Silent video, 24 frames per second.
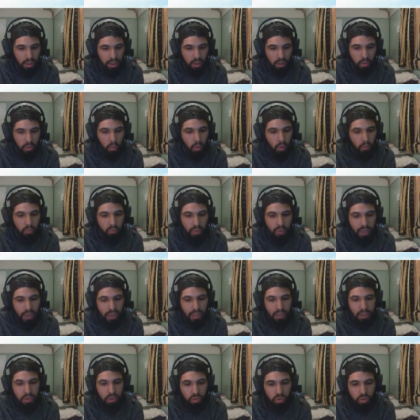You won't
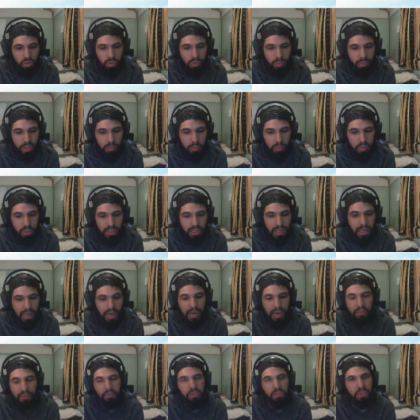really and truly be able to get
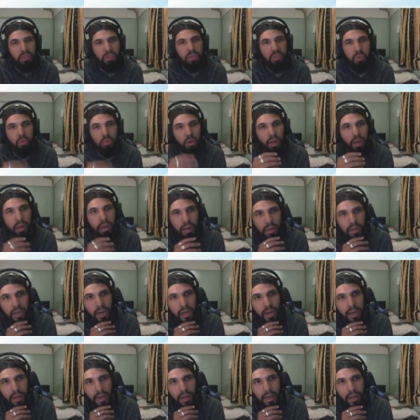every single
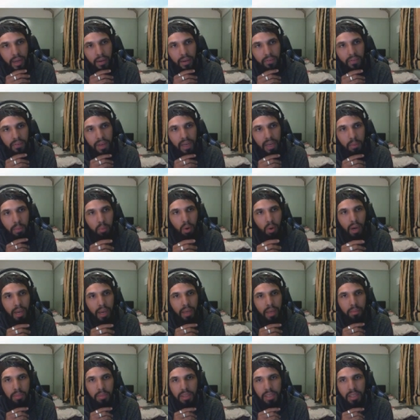available
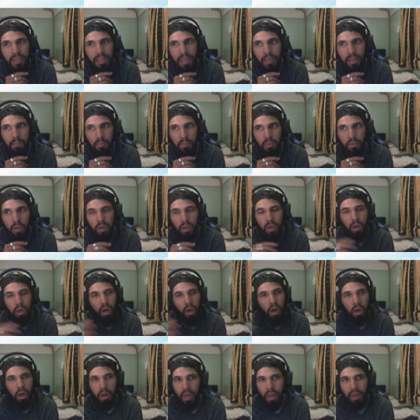item in the game.
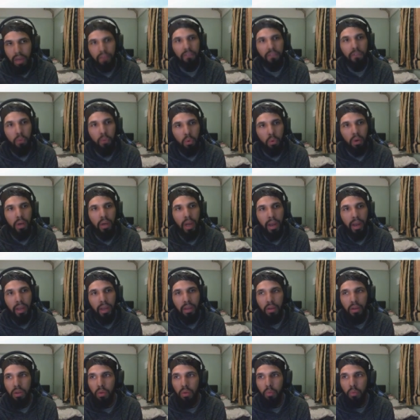Unlike Fortnite,
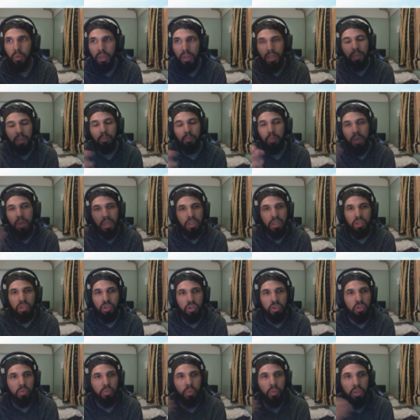where you can pick and
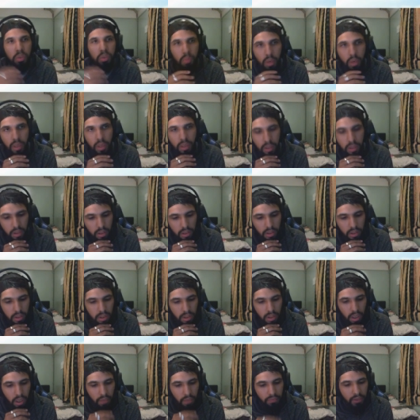choose what you want.
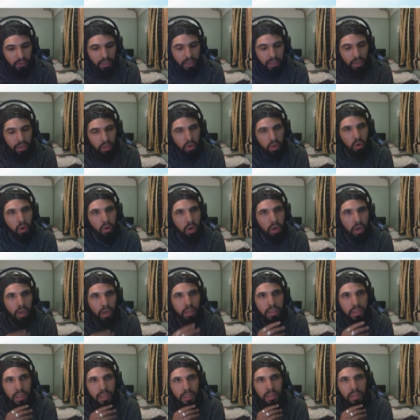I think in
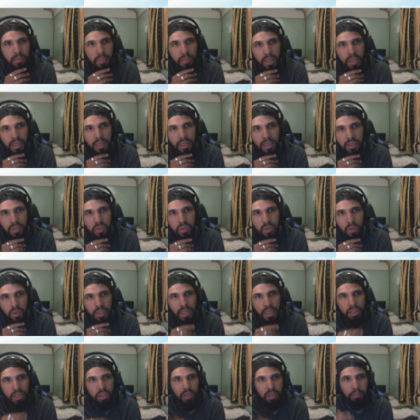Dokkan they need to make it so
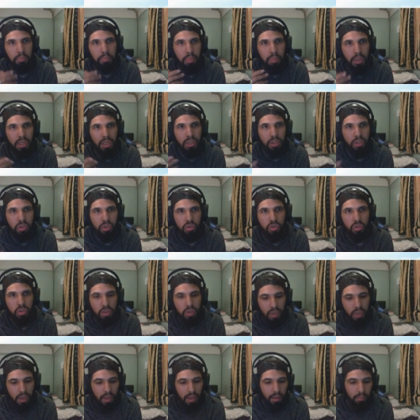that you can pick and choose
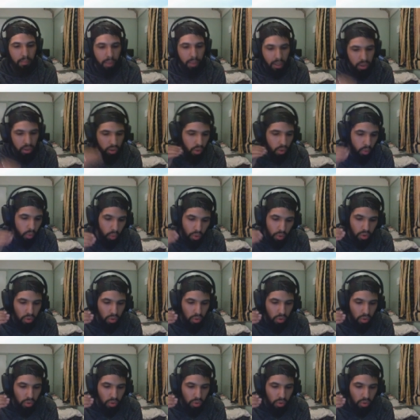but or